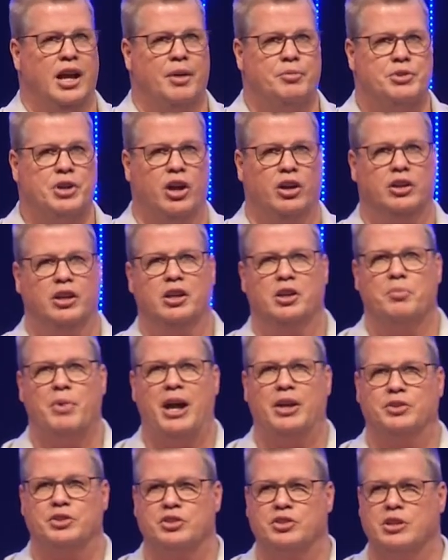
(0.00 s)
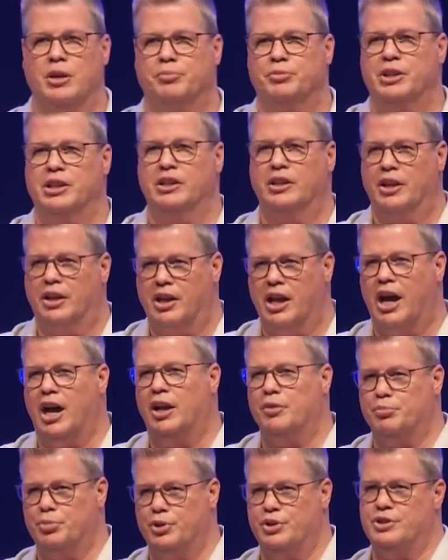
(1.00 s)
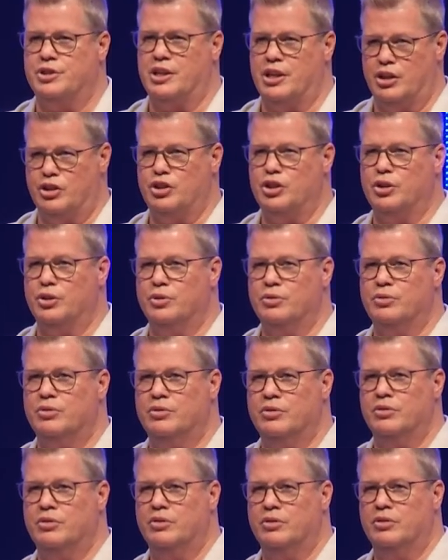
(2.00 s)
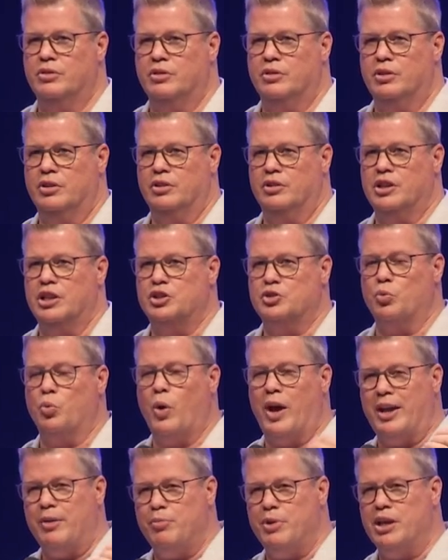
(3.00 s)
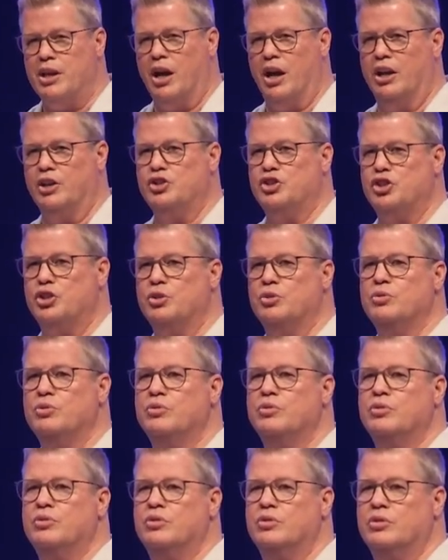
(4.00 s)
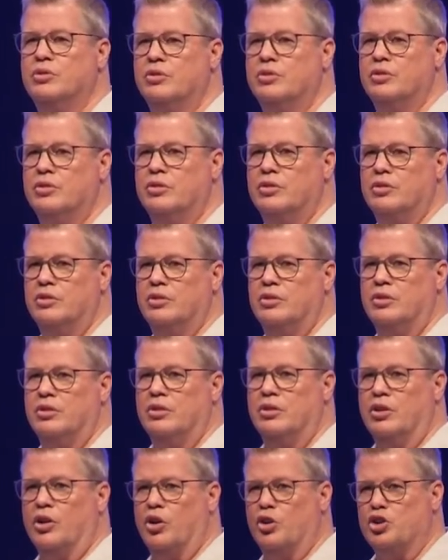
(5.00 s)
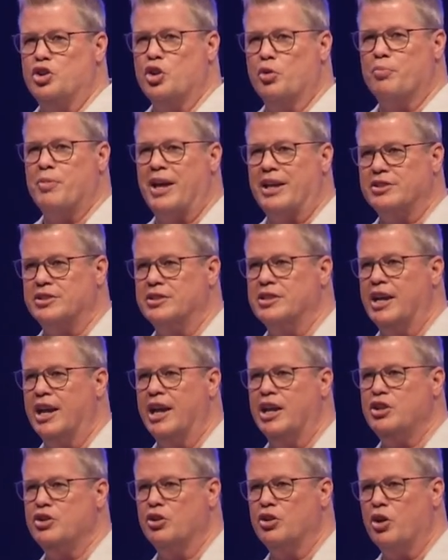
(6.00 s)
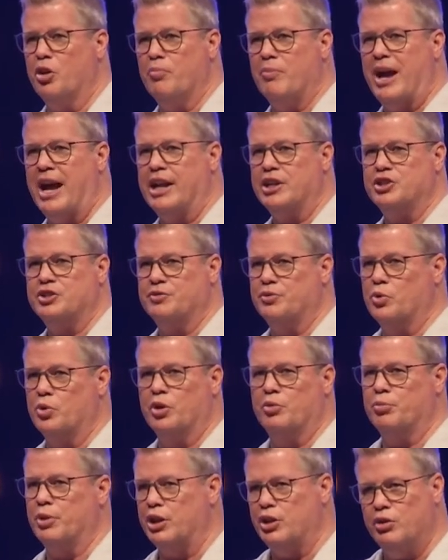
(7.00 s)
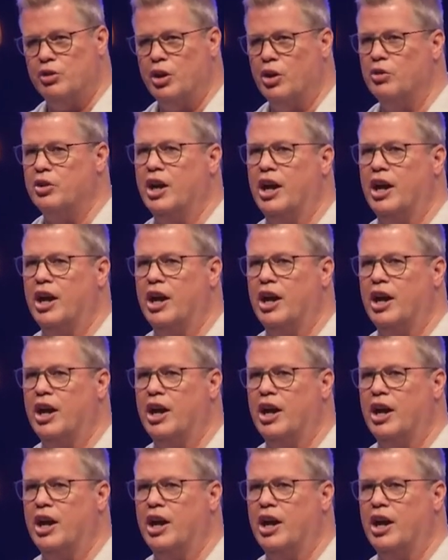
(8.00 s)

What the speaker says: I'm talking about something that God puts in you that's way beyond you. On your best day, you're no match for it, but you know